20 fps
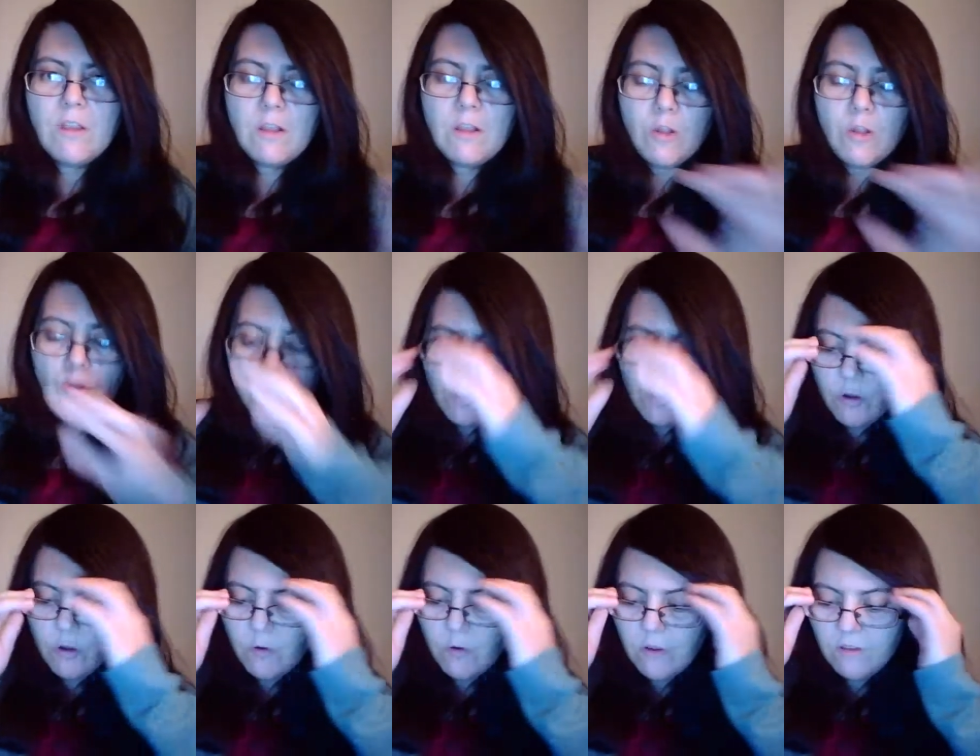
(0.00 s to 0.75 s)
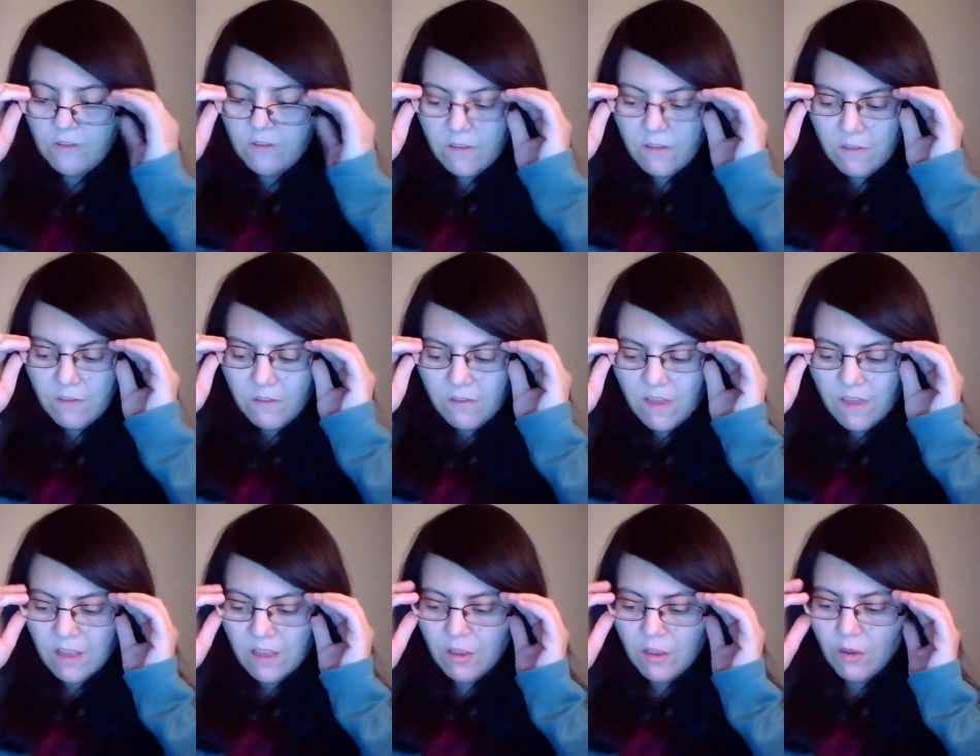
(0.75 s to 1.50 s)
no longer exists,
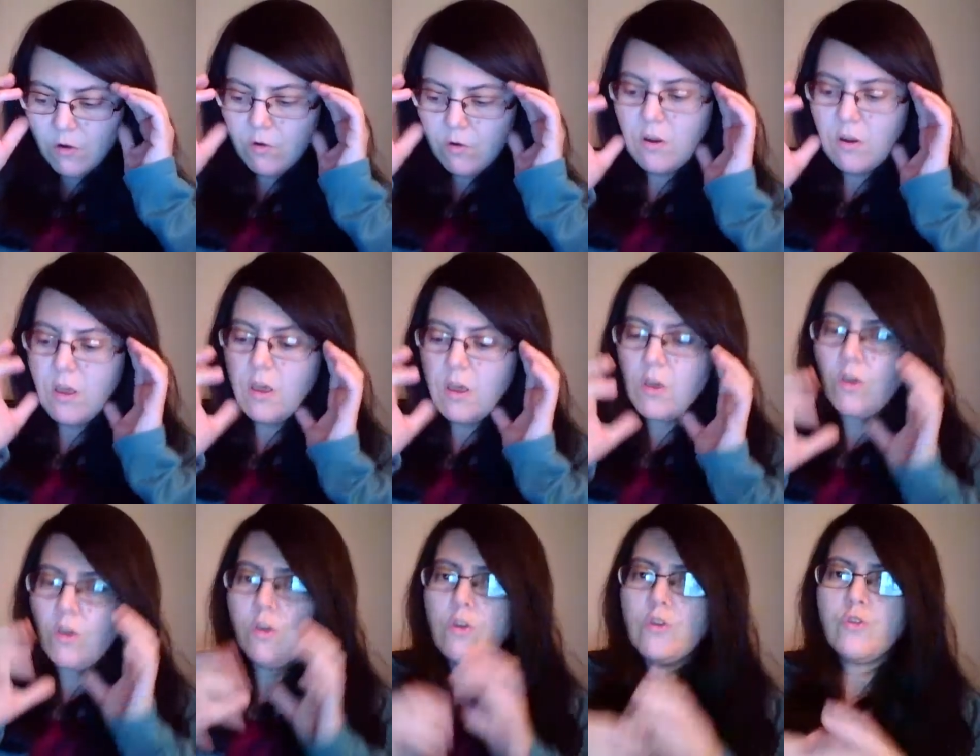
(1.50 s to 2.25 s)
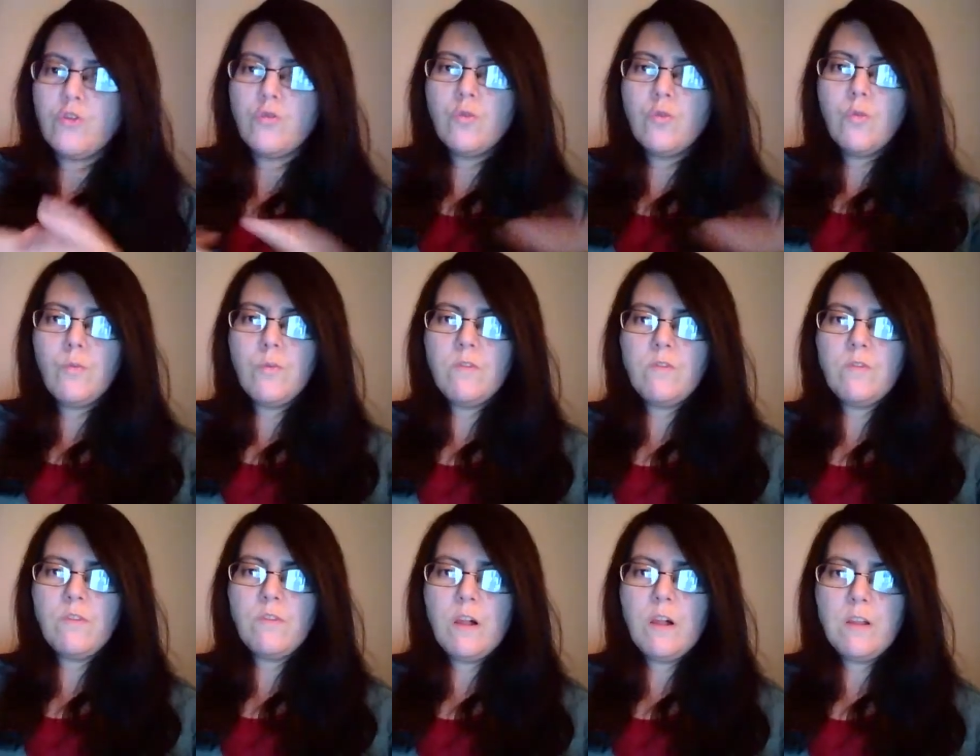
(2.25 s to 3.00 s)
and your true
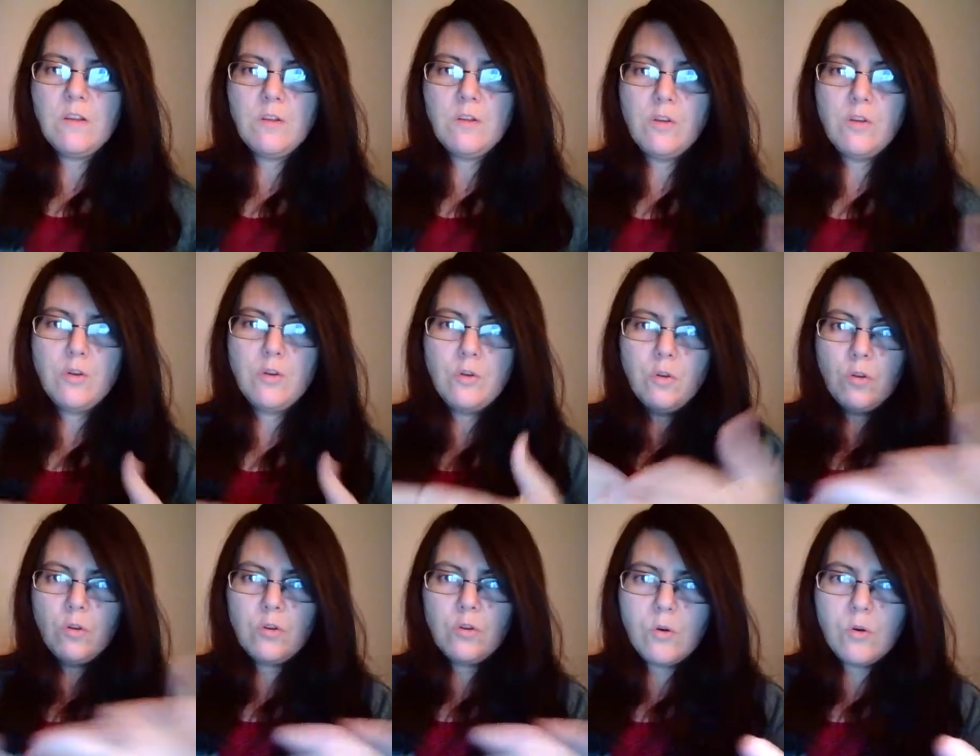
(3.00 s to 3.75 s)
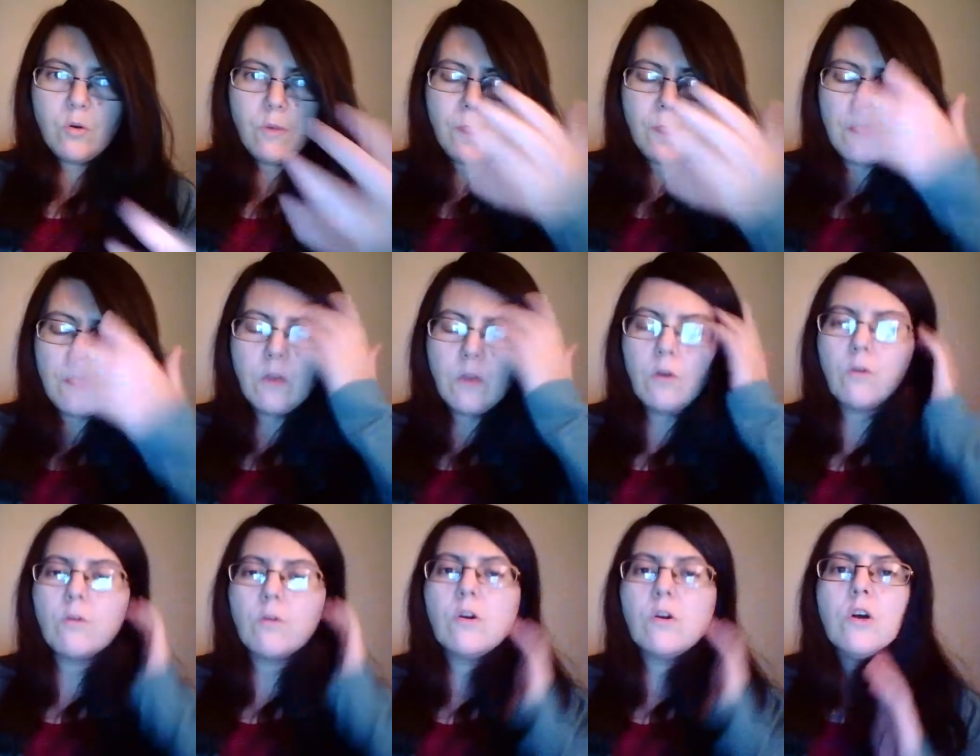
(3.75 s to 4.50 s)
personality, your
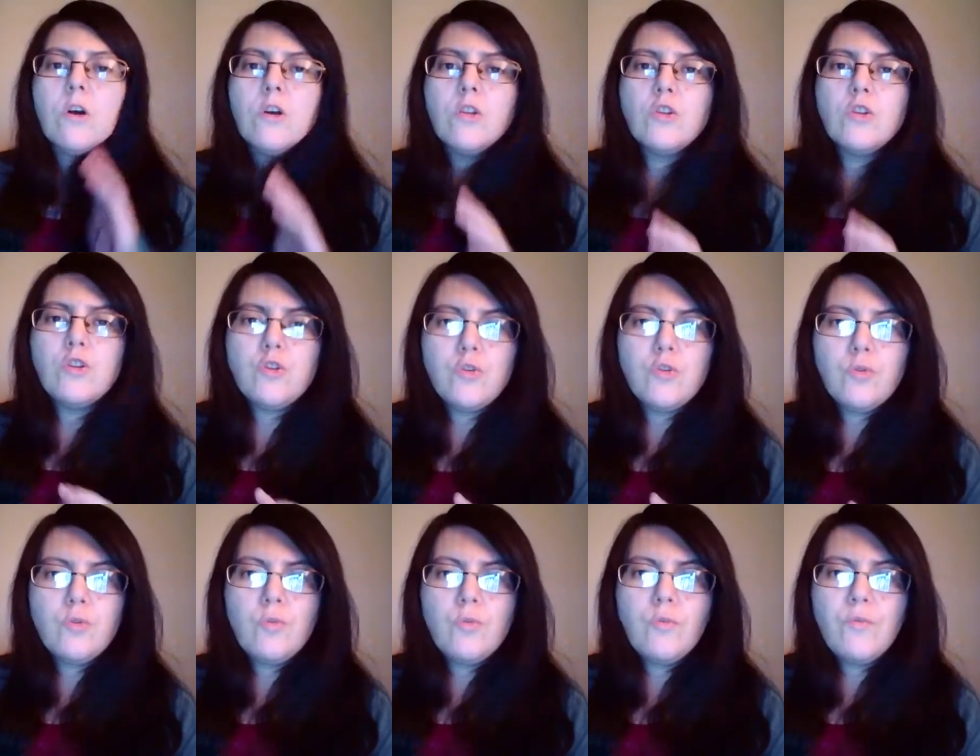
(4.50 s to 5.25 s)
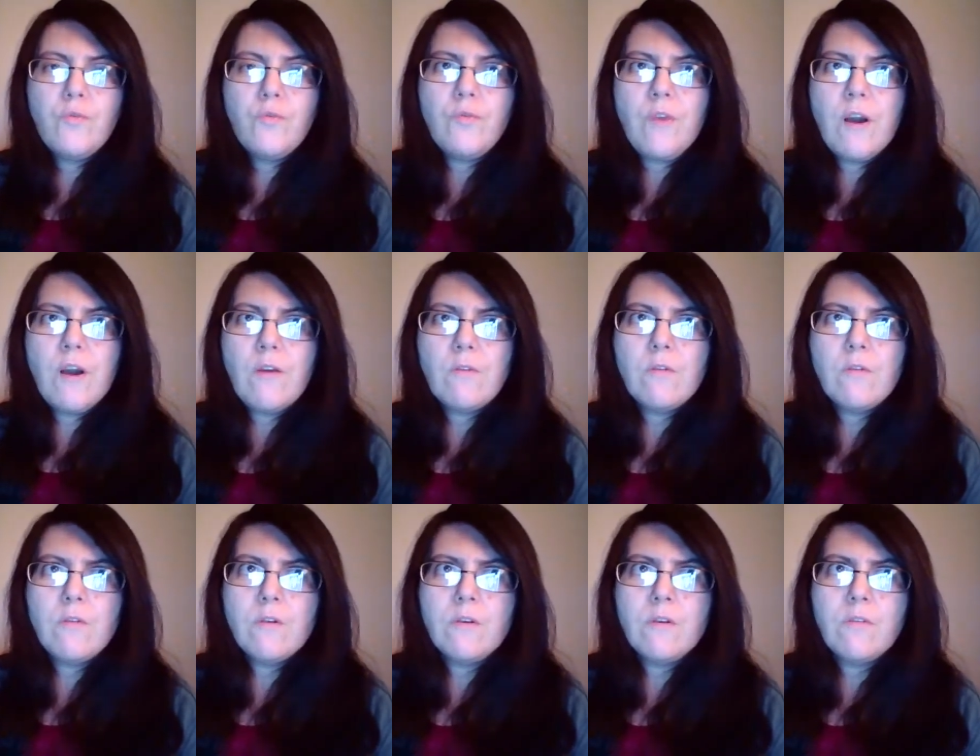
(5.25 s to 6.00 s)
true
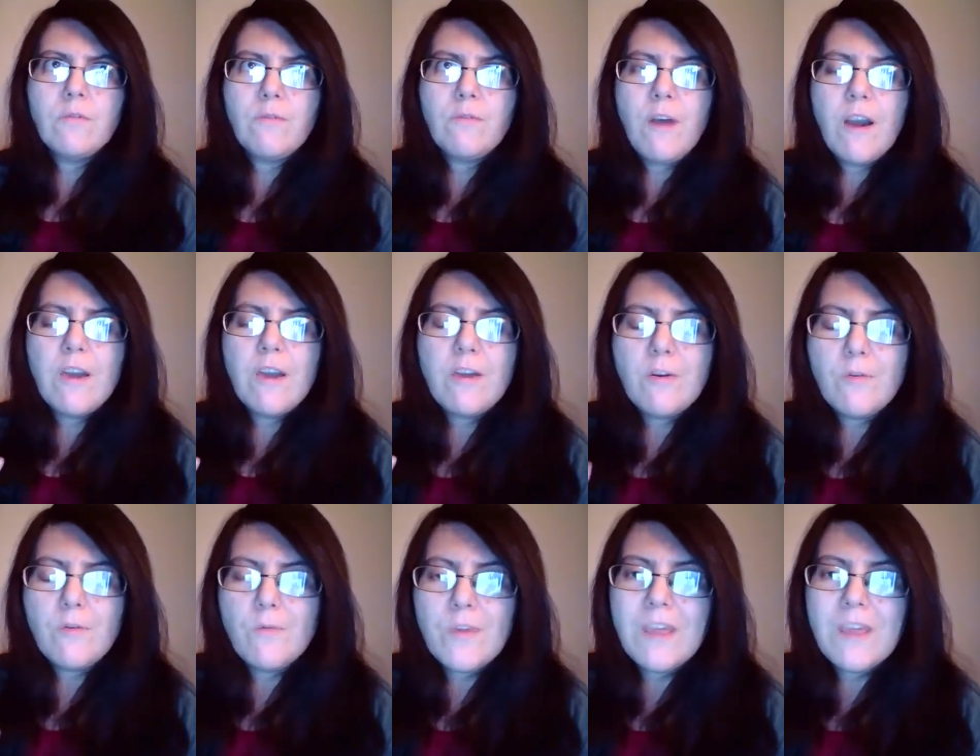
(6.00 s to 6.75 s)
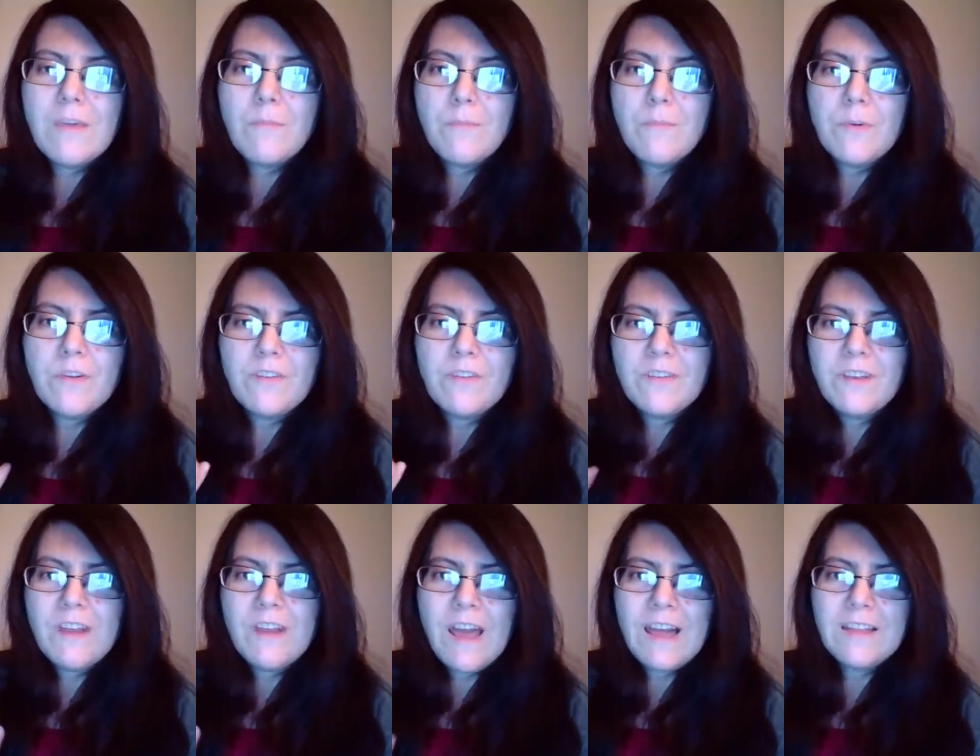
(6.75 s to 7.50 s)
fiery
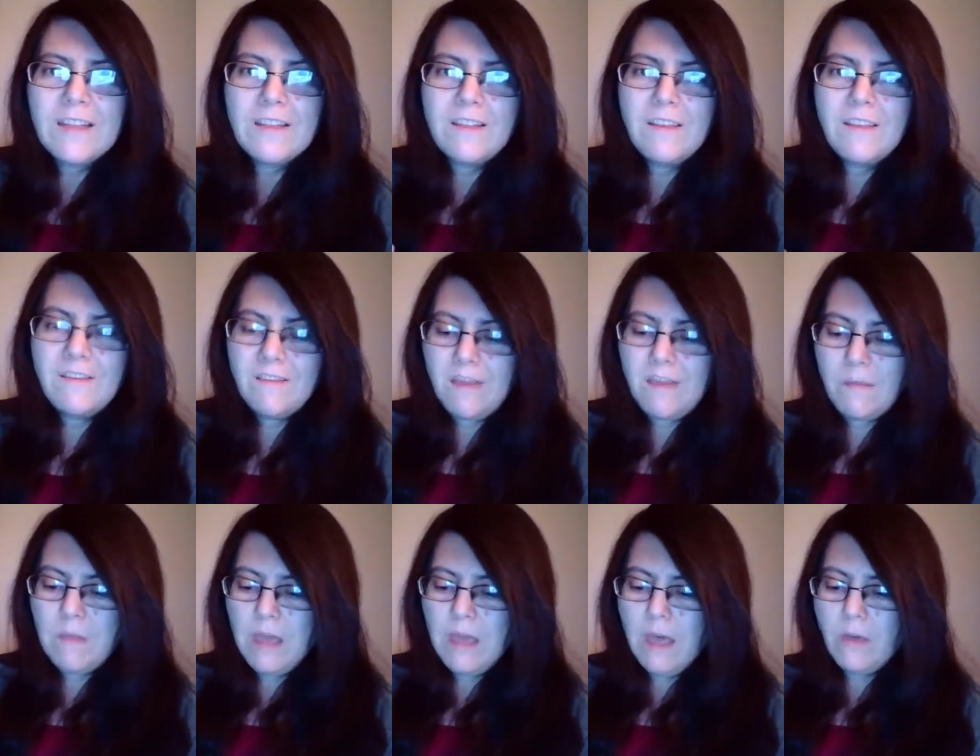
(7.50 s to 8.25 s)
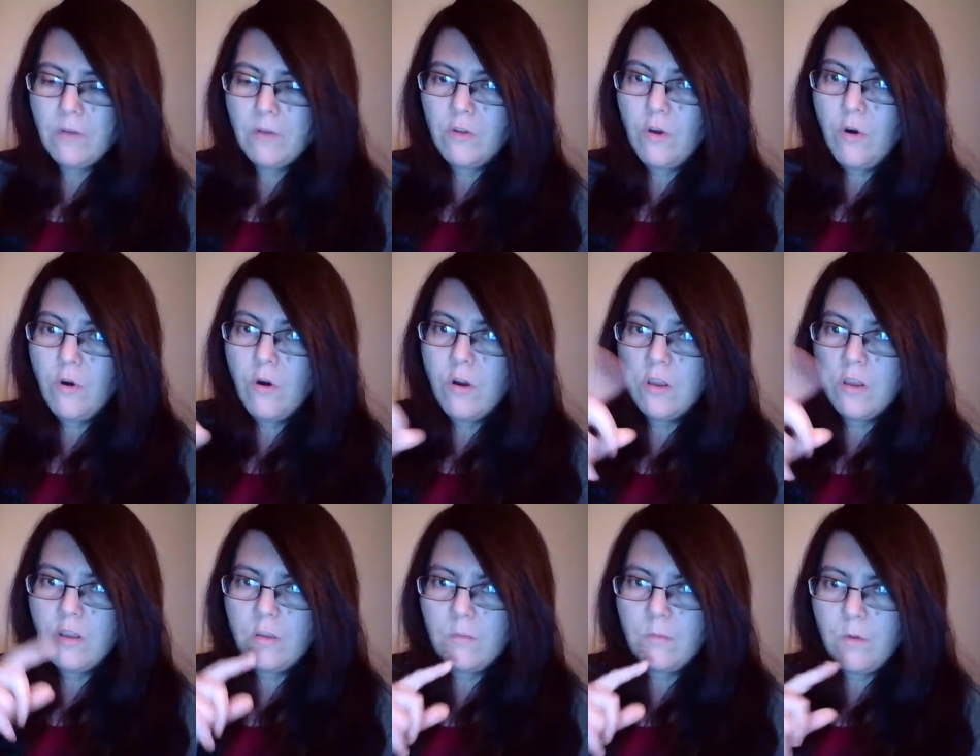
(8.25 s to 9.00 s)
personality is coming out. Or
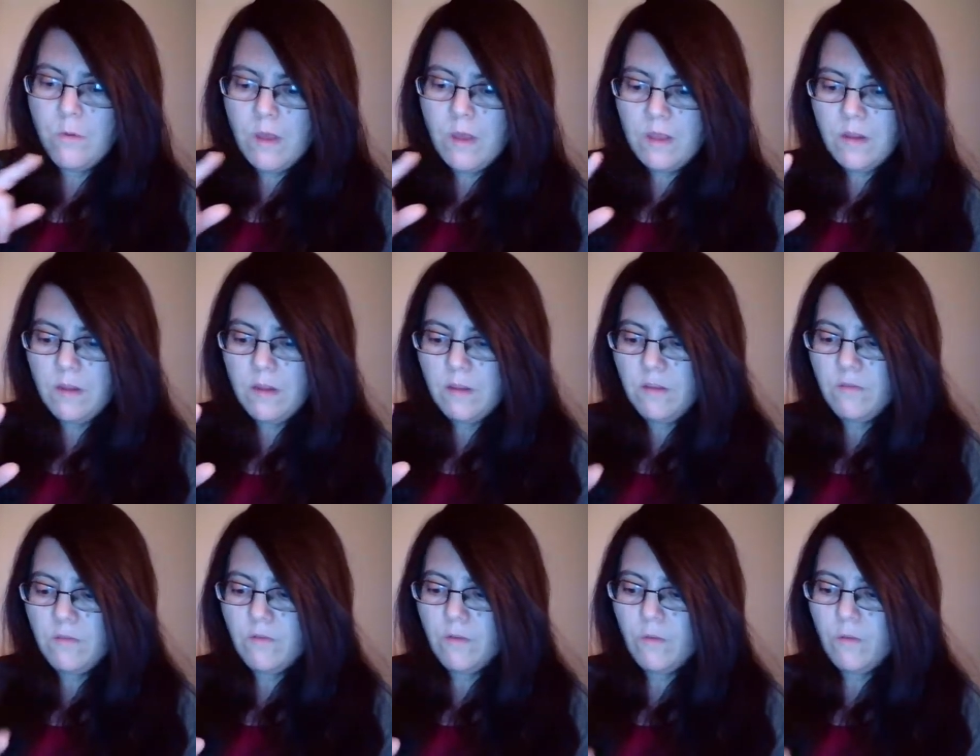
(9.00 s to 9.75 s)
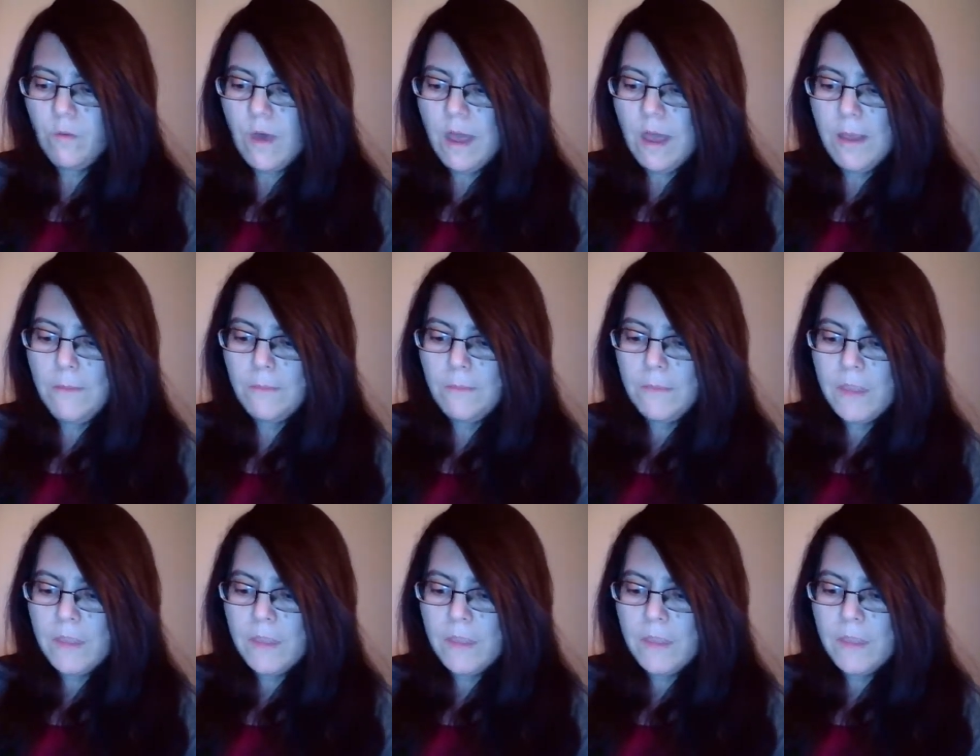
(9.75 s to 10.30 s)
it could be read in a different way: